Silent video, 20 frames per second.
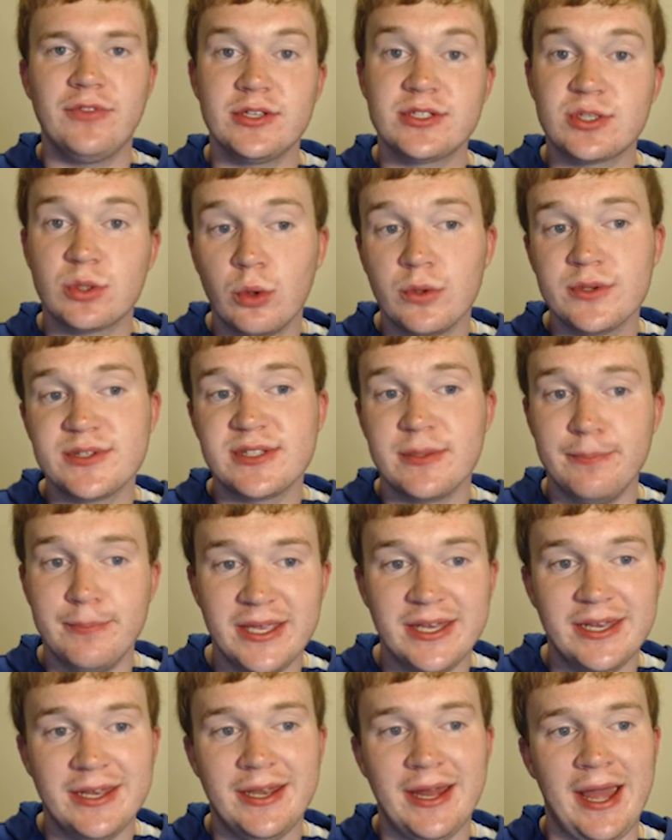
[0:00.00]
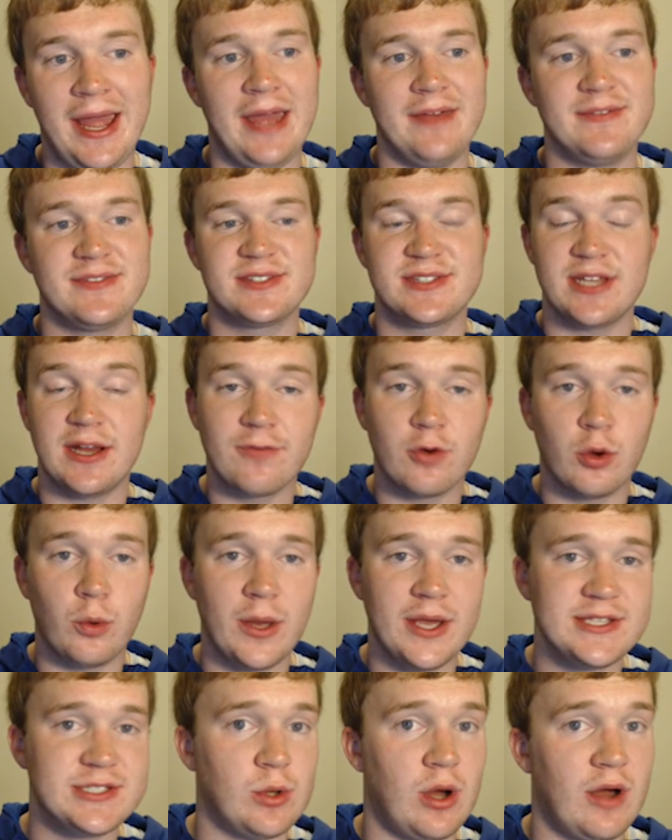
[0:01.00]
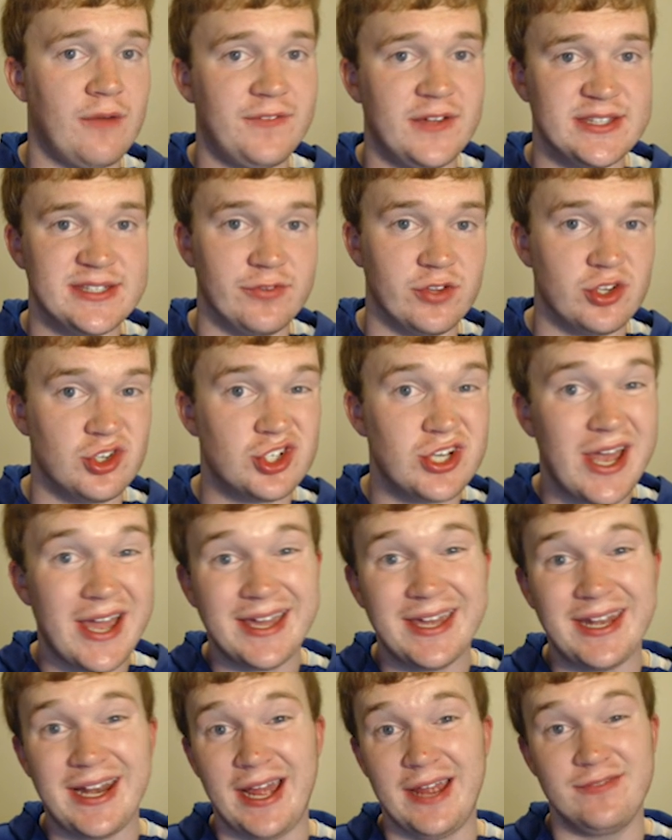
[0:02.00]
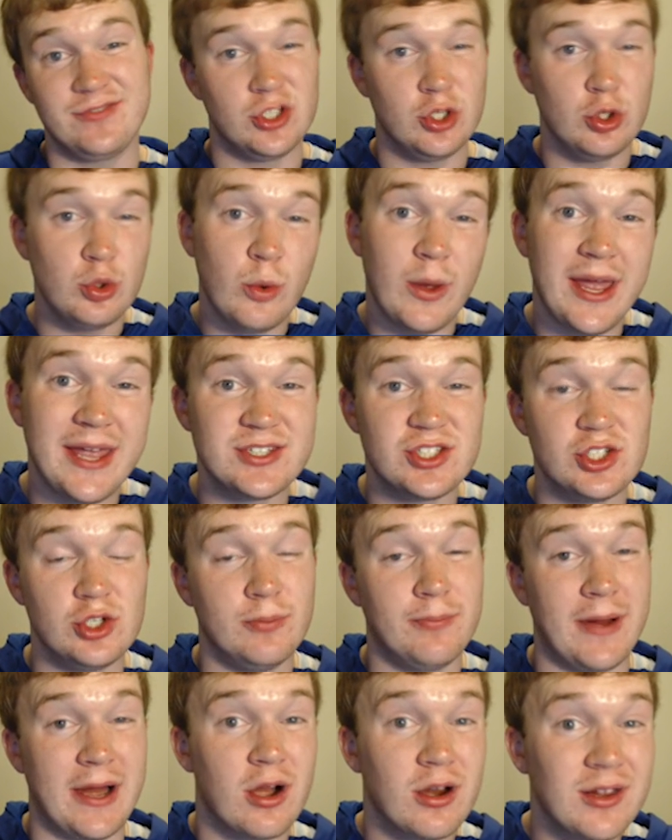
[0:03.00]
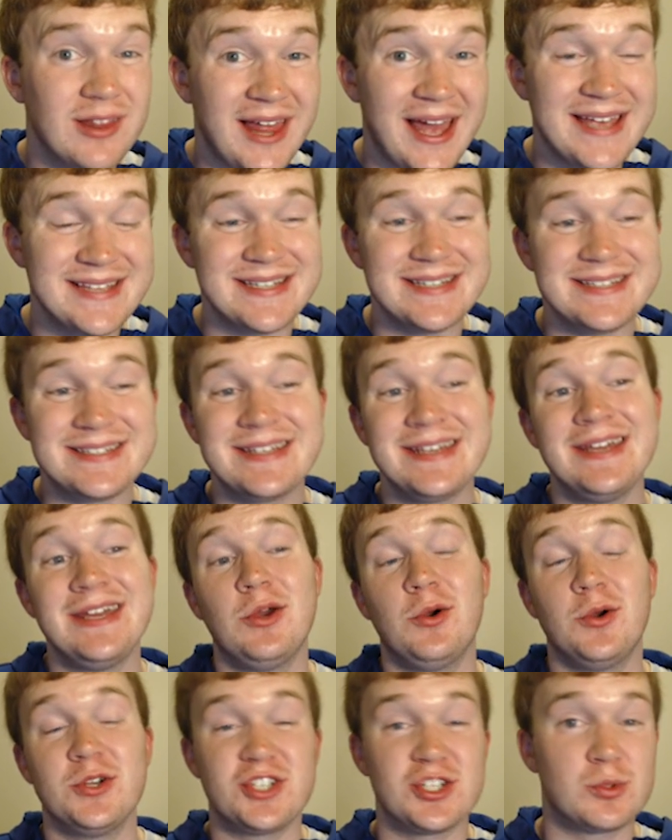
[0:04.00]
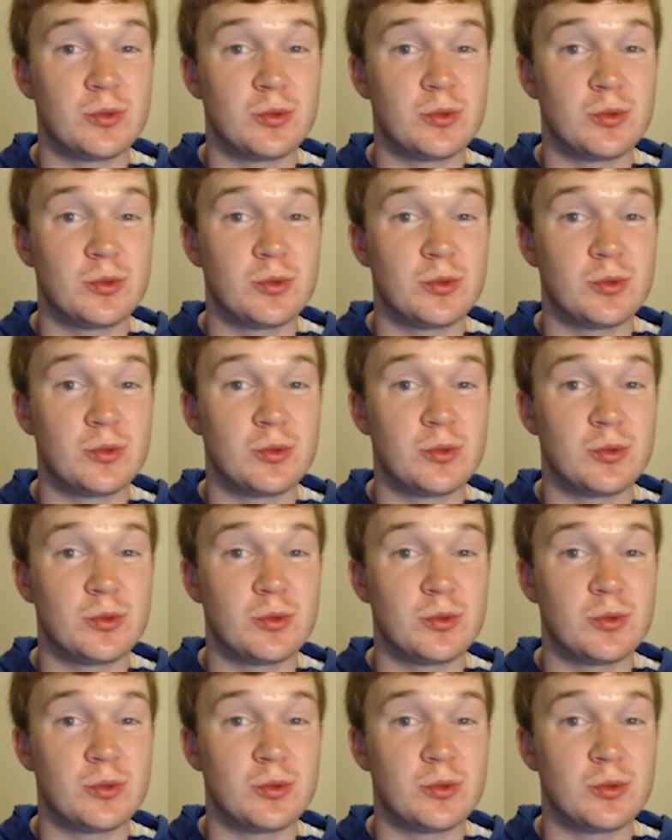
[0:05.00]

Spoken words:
the tools to beat it. I have several ways to offensively check it. I have 2 ways to paralyze it, which is